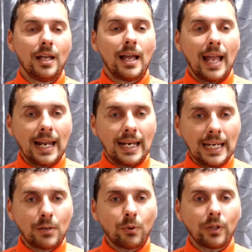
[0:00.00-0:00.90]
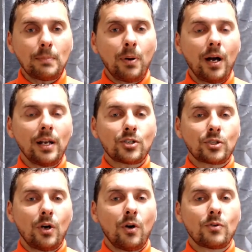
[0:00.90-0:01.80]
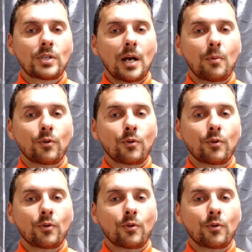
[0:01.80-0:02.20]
and equally punished those that were